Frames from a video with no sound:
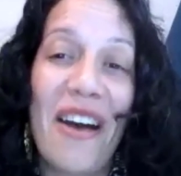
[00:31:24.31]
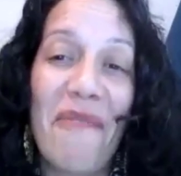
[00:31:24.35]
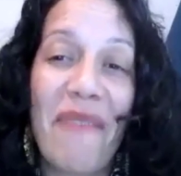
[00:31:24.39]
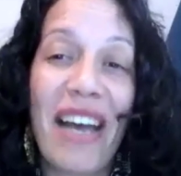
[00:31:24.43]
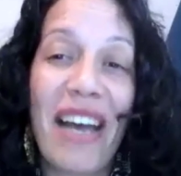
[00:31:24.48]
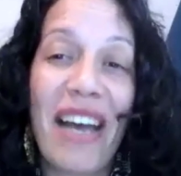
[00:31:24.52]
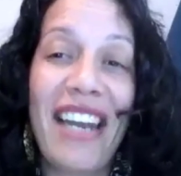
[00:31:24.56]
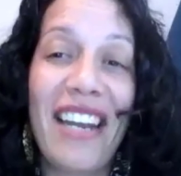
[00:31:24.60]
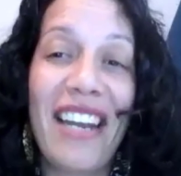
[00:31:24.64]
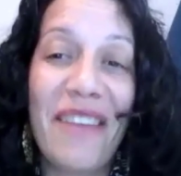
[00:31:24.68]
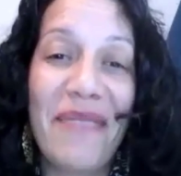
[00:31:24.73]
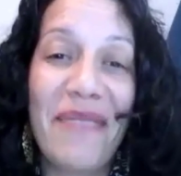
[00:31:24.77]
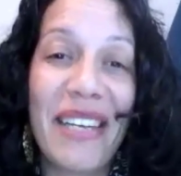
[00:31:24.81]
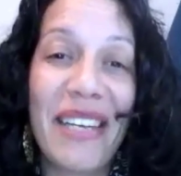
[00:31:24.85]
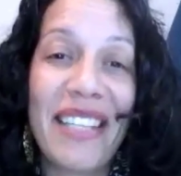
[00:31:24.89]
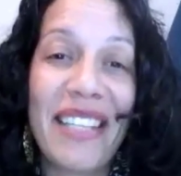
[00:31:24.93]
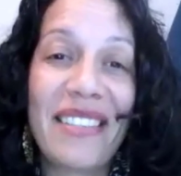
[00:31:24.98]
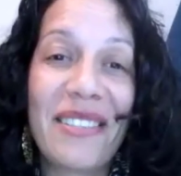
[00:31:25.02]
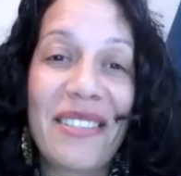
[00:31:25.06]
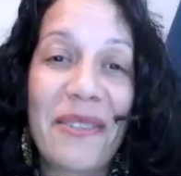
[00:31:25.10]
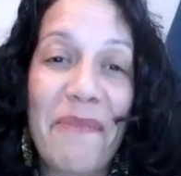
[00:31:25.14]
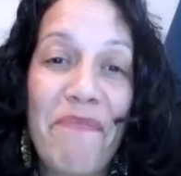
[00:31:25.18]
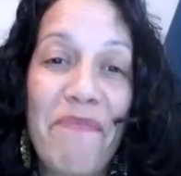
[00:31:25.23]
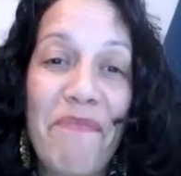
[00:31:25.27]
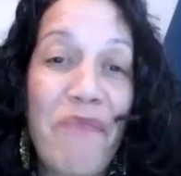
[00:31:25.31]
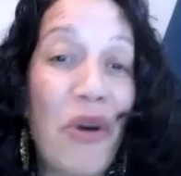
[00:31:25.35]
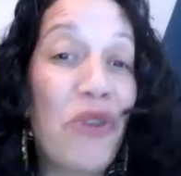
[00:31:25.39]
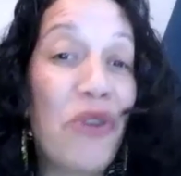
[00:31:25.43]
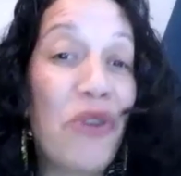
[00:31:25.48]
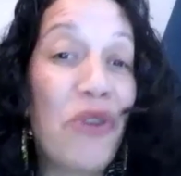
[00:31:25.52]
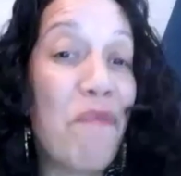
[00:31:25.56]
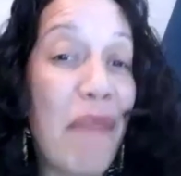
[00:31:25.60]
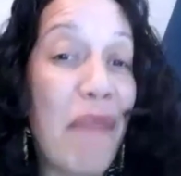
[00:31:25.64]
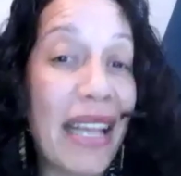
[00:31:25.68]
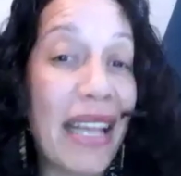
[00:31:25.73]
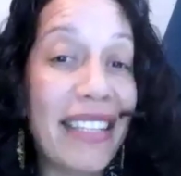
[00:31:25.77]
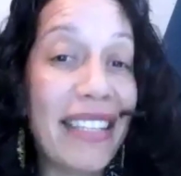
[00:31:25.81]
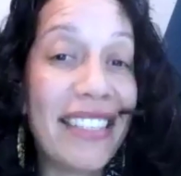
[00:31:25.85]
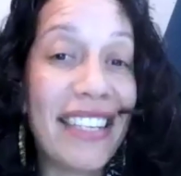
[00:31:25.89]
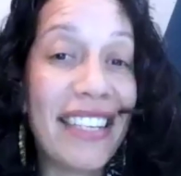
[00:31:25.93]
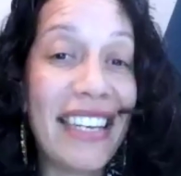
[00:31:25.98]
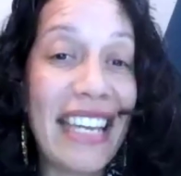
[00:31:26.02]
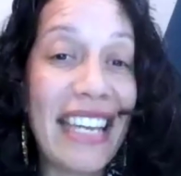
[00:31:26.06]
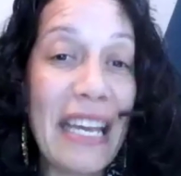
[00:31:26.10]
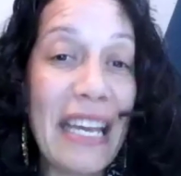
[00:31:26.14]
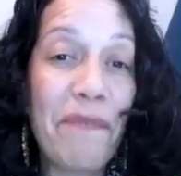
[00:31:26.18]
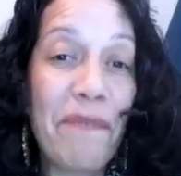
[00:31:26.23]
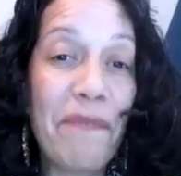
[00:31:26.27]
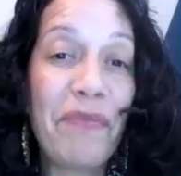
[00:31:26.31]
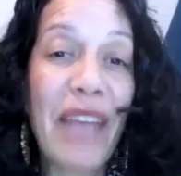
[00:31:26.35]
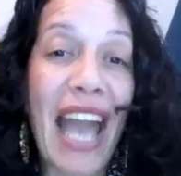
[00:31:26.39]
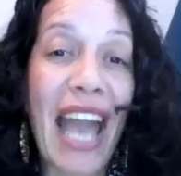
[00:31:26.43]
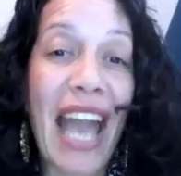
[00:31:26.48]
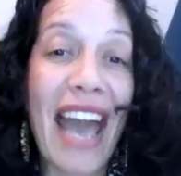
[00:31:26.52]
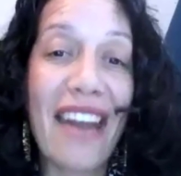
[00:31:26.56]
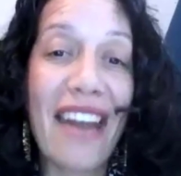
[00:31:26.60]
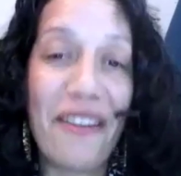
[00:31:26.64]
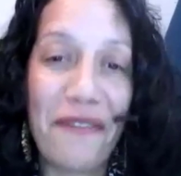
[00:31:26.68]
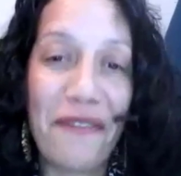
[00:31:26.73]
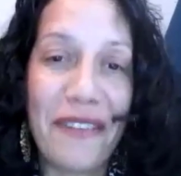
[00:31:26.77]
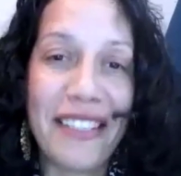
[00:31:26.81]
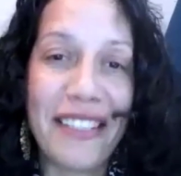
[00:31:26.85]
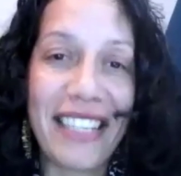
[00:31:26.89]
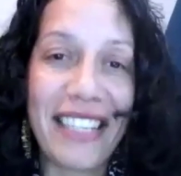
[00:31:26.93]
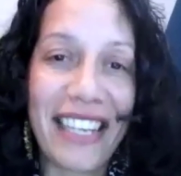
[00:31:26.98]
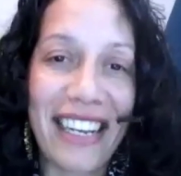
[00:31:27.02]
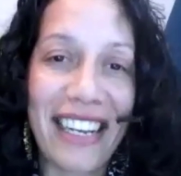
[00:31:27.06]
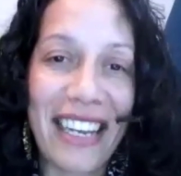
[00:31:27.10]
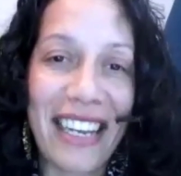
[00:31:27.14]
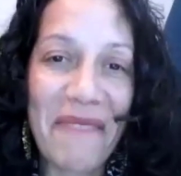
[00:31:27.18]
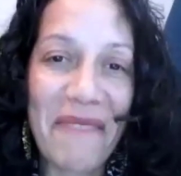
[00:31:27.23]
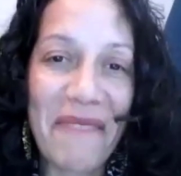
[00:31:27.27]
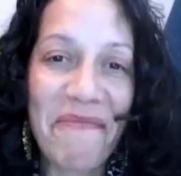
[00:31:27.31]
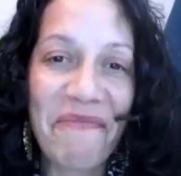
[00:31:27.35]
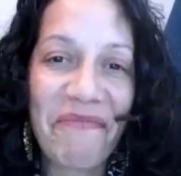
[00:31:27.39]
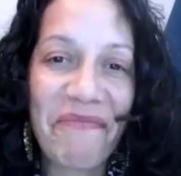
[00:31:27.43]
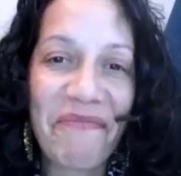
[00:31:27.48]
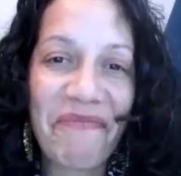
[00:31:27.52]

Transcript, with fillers: my limits, both mentally and physically.